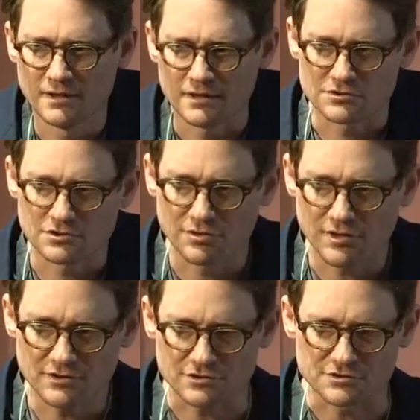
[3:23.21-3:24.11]
And so
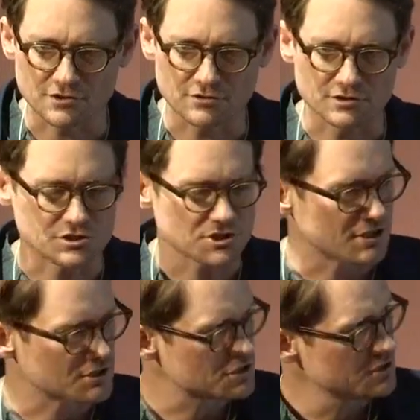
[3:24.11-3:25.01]
things are certainly
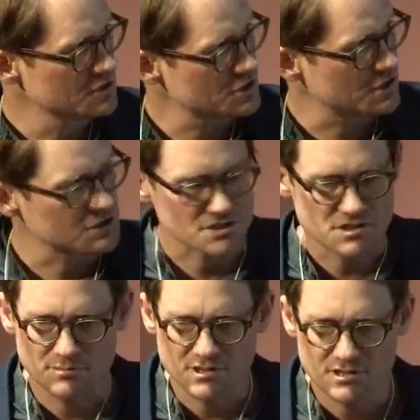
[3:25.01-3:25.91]
changing.
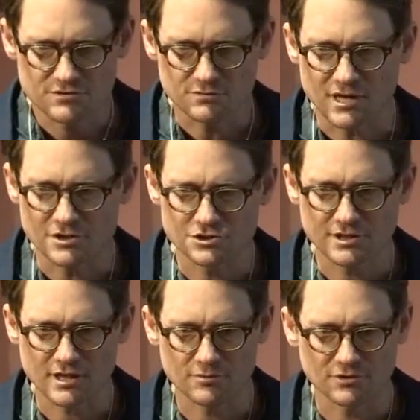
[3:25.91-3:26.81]
CBD is a major
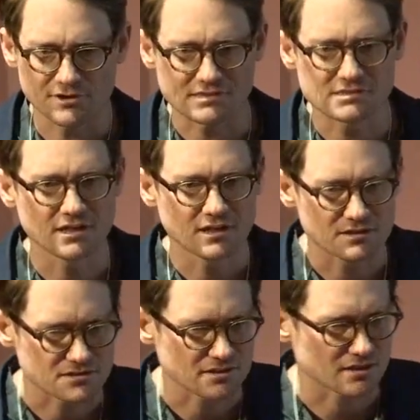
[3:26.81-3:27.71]
cannabinoid that's
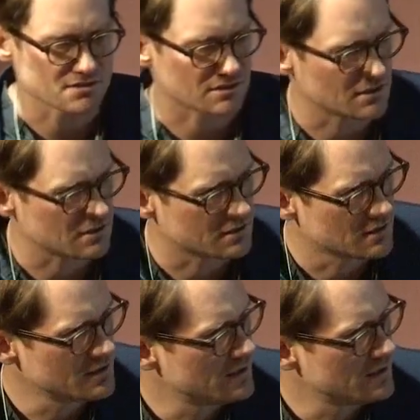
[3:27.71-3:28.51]
non-intoxicating.